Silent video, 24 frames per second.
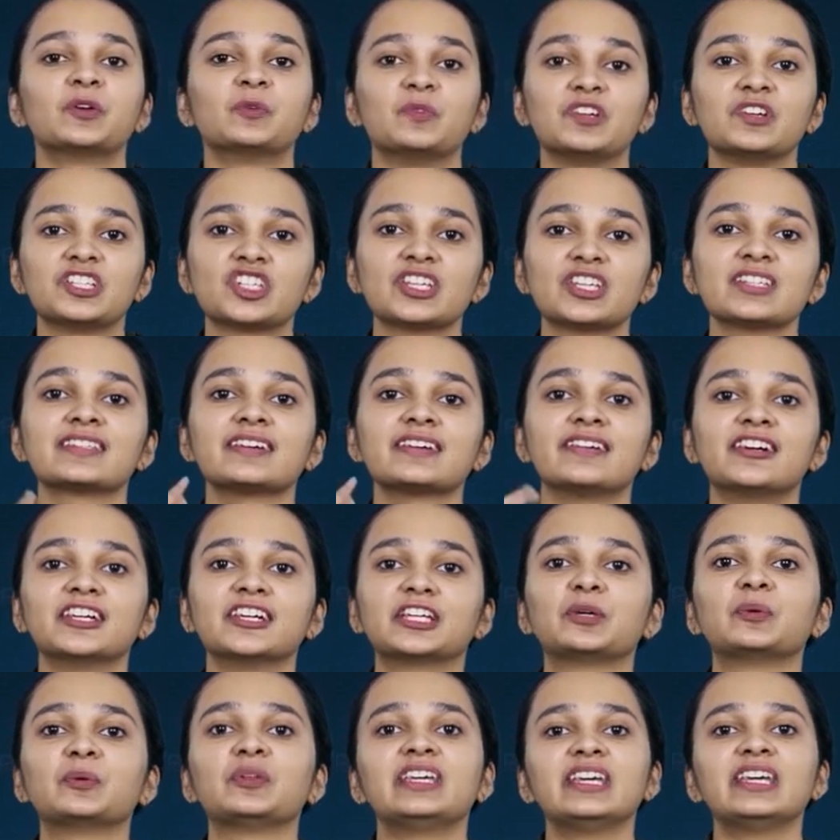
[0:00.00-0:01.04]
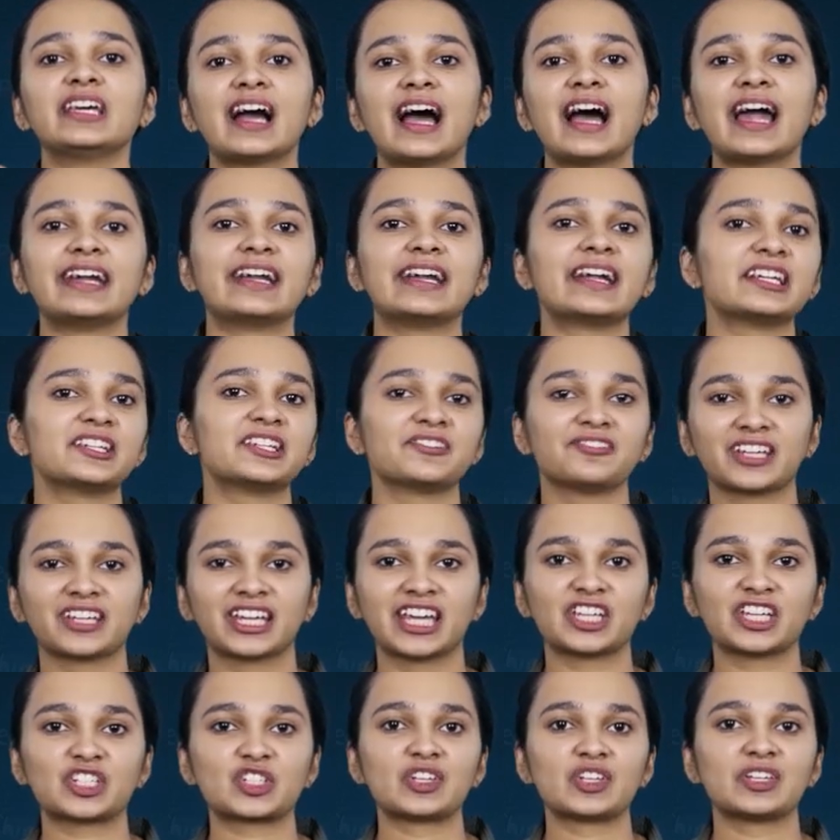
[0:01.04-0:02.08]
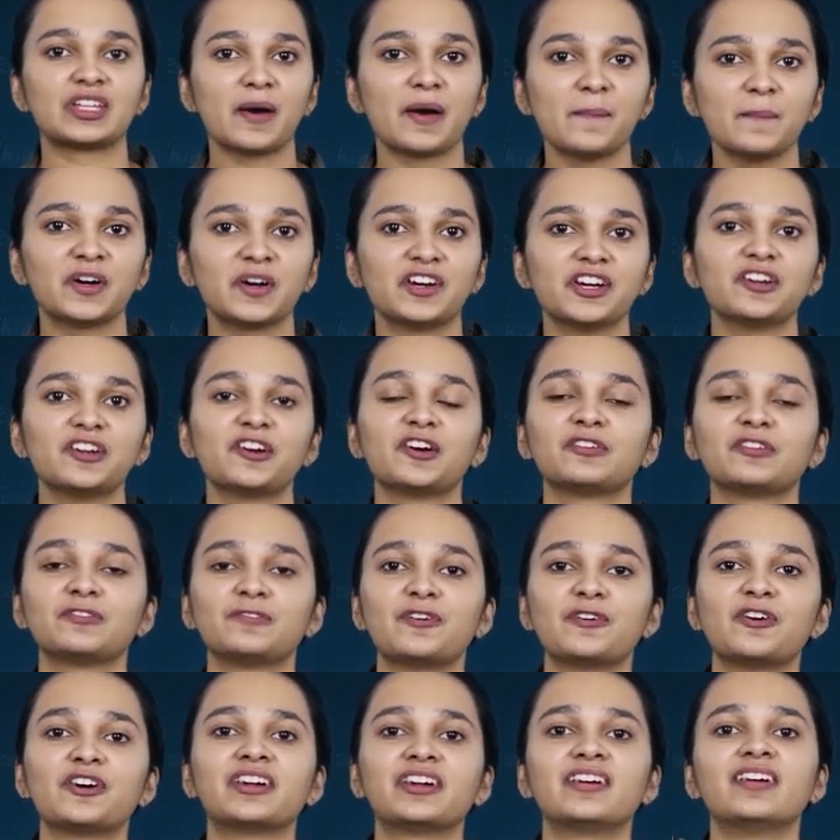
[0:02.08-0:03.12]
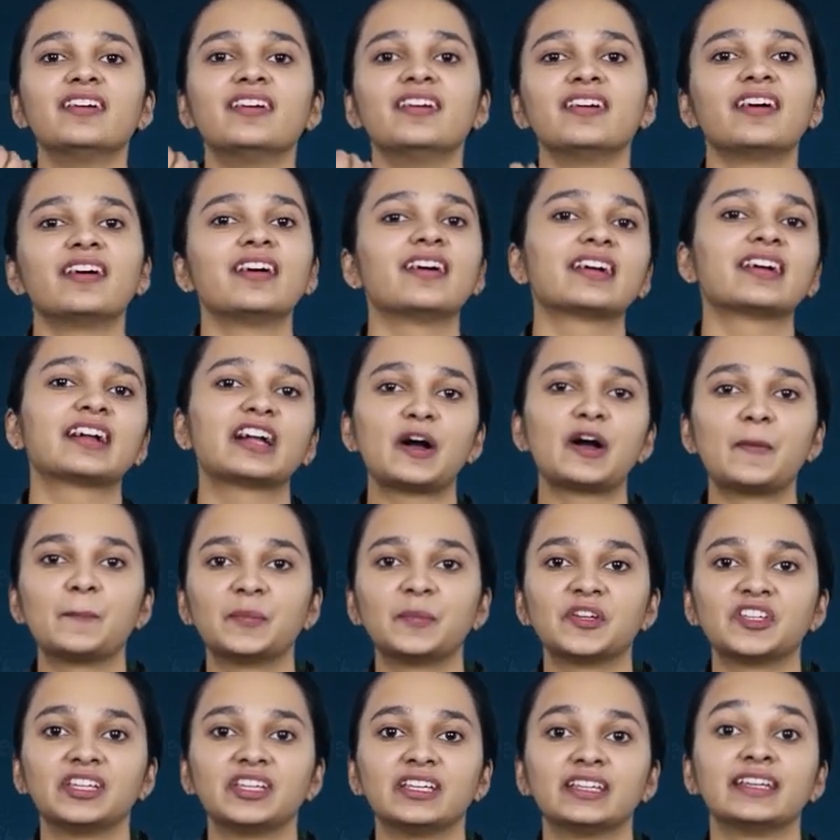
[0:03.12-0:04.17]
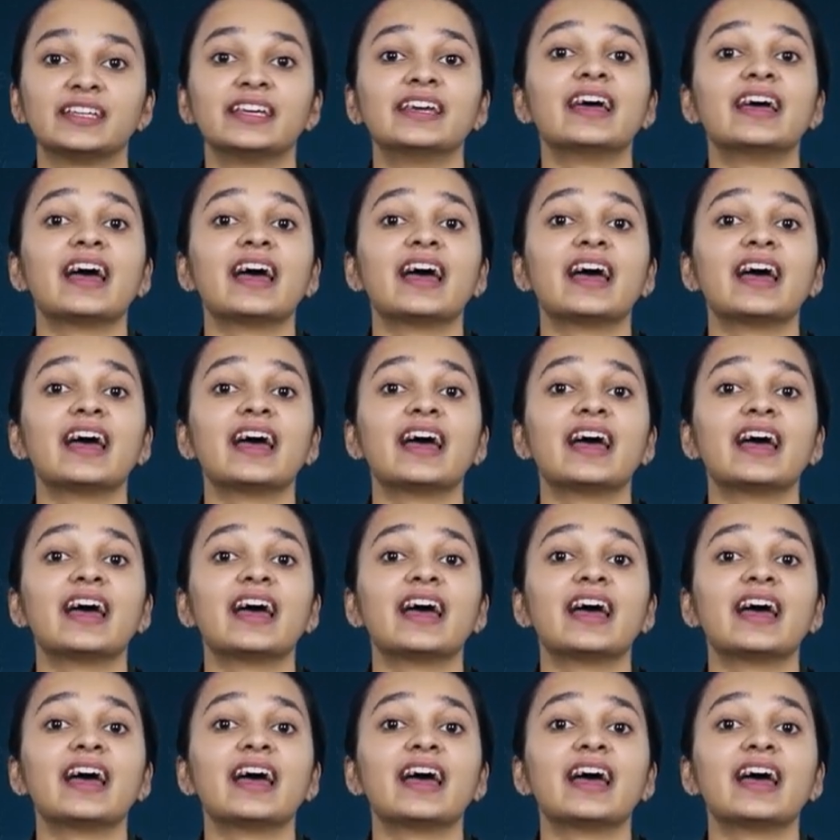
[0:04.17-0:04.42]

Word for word: which is a unique identification number for a company